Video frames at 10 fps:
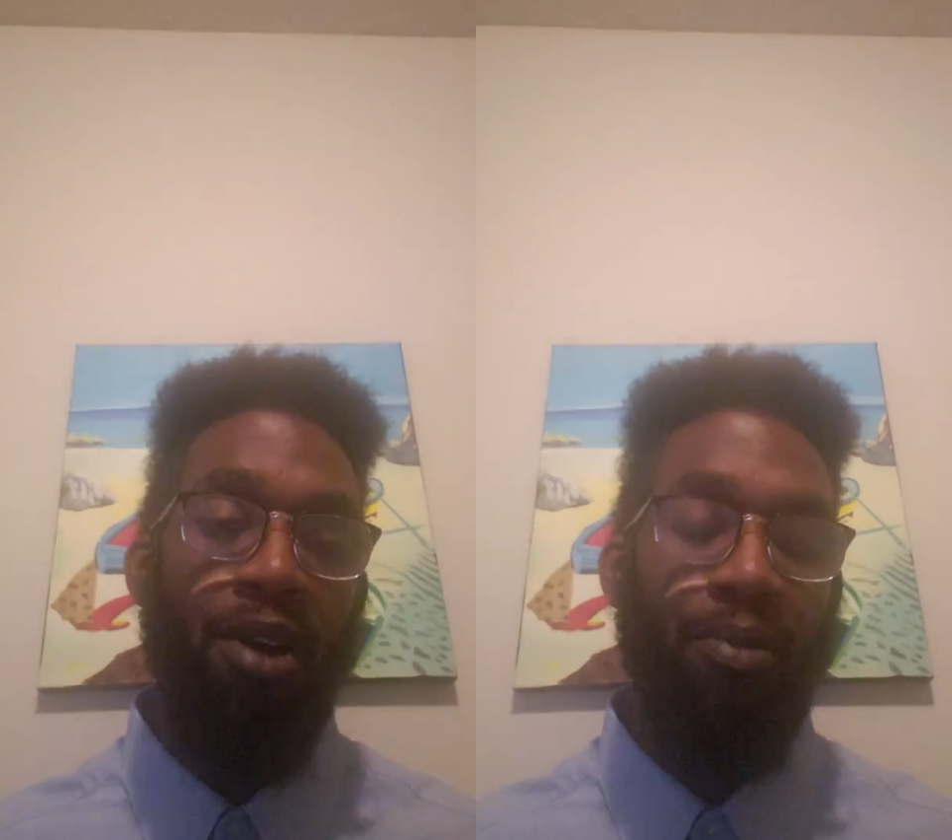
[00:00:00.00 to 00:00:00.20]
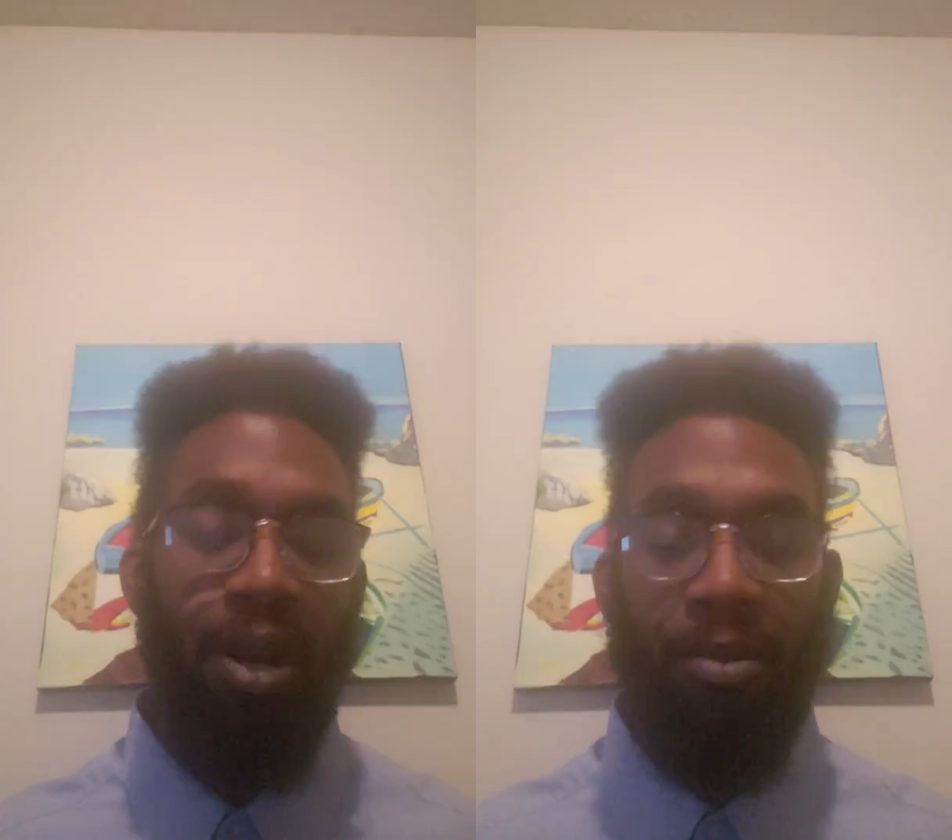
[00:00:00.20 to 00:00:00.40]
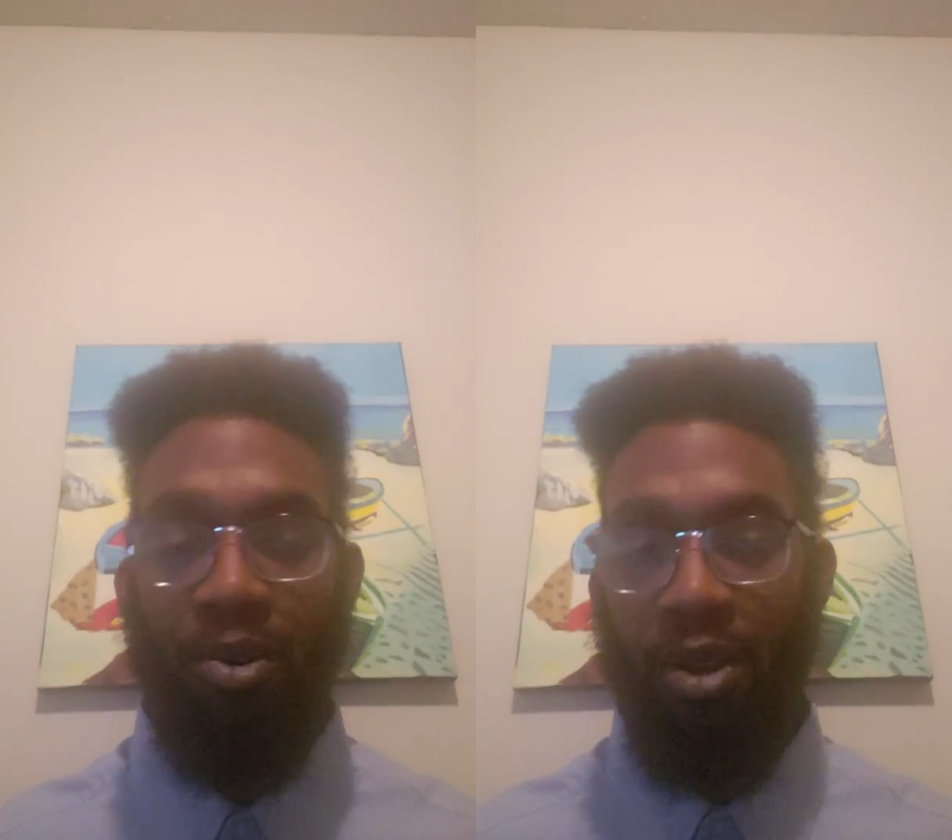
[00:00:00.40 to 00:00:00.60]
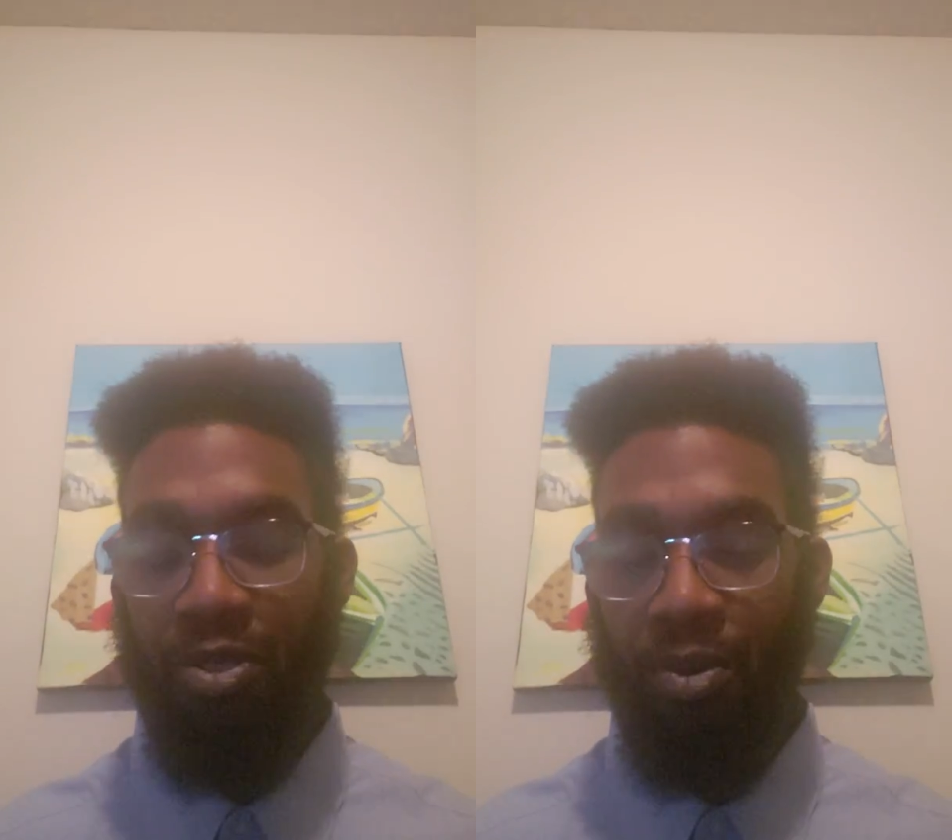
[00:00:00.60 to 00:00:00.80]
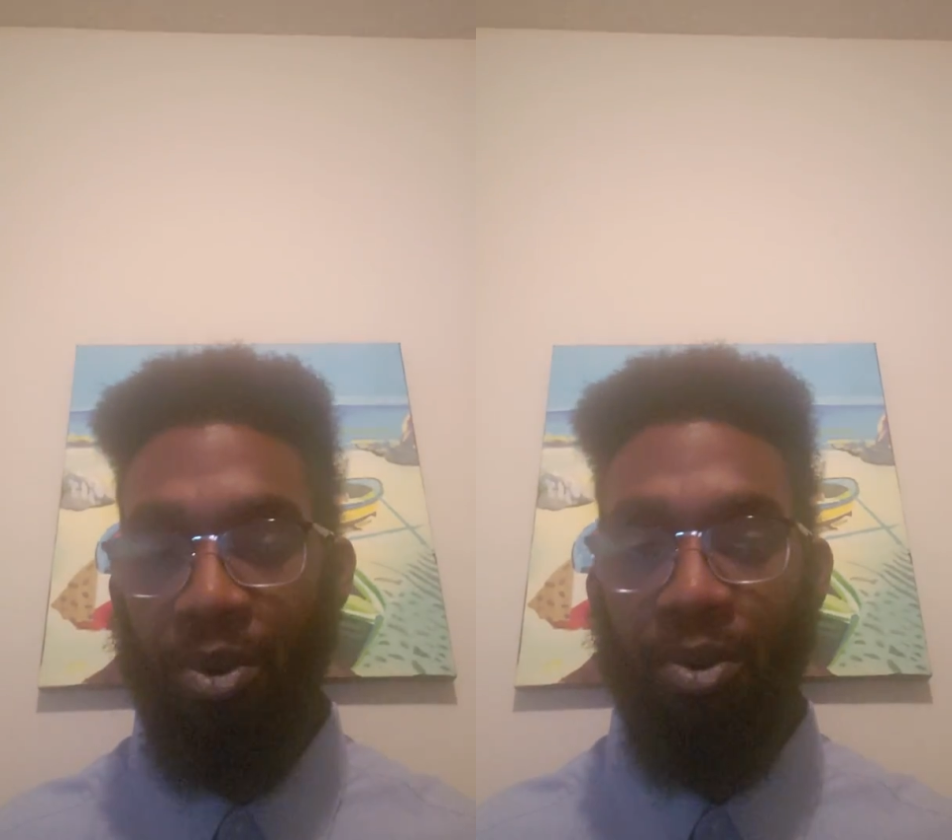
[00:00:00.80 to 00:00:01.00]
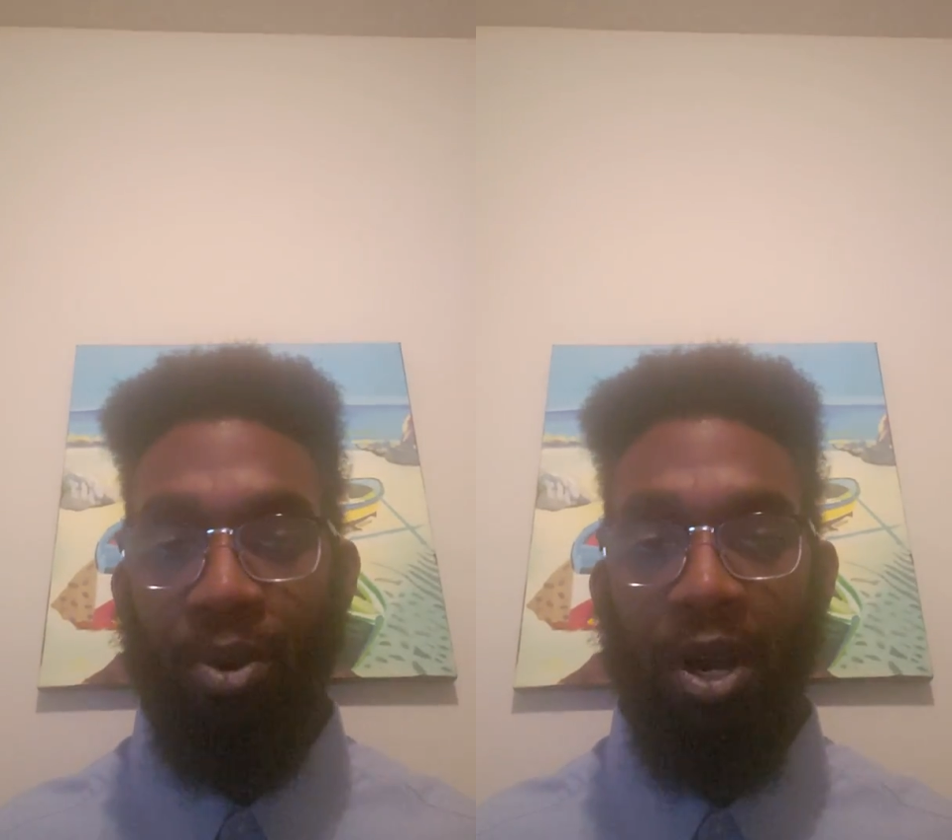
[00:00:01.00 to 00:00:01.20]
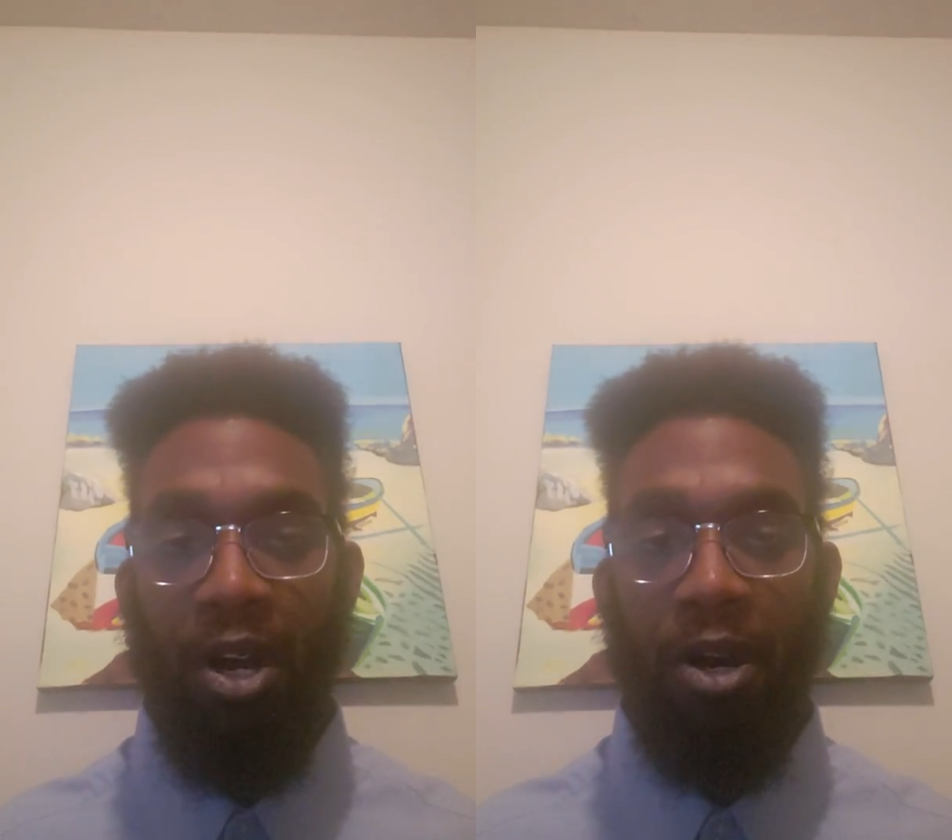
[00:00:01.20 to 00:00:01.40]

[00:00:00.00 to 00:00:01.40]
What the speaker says: when I'm going through